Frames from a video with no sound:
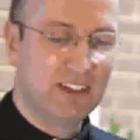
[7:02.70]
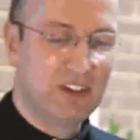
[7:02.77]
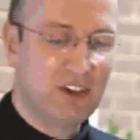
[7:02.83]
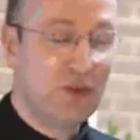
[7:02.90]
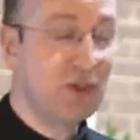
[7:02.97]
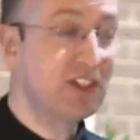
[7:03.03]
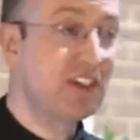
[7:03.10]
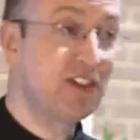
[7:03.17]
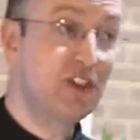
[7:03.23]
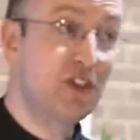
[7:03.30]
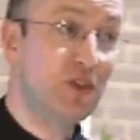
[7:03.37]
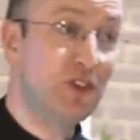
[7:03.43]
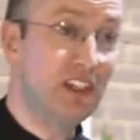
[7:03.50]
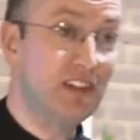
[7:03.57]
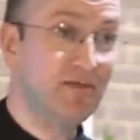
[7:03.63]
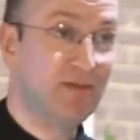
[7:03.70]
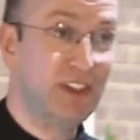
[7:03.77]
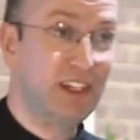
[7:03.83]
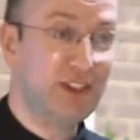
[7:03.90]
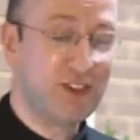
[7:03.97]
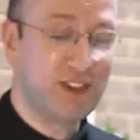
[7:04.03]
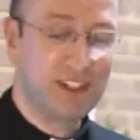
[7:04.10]
Always on duty,
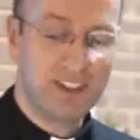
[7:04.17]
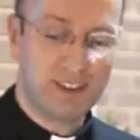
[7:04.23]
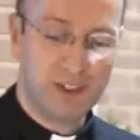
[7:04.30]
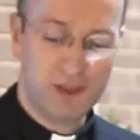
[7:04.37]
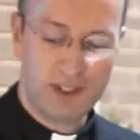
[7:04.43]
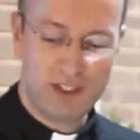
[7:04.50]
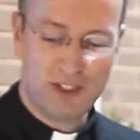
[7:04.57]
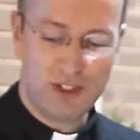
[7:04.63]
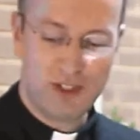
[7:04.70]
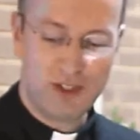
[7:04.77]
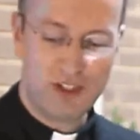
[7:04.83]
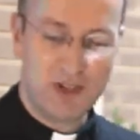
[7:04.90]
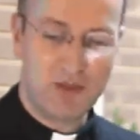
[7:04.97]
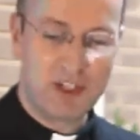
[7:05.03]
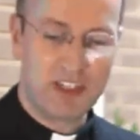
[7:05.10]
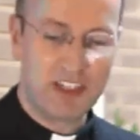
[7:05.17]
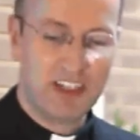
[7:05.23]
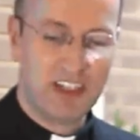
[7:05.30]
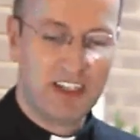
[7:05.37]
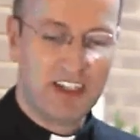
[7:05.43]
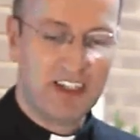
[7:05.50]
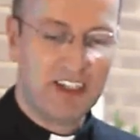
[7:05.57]
legionaries, always on duty, but
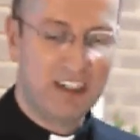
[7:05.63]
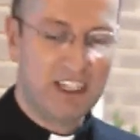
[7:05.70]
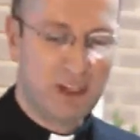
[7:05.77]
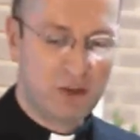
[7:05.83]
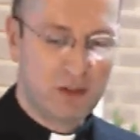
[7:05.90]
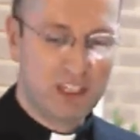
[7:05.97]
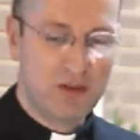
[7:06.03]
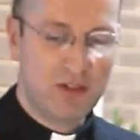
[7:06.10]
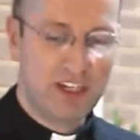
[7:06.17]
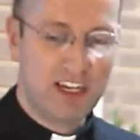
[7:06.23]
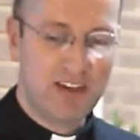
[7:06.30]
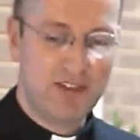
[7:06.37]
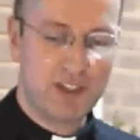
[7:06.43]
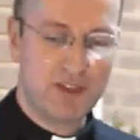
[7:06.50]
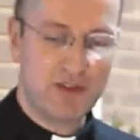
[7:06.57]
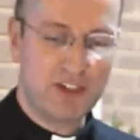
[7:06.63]
he was able to have his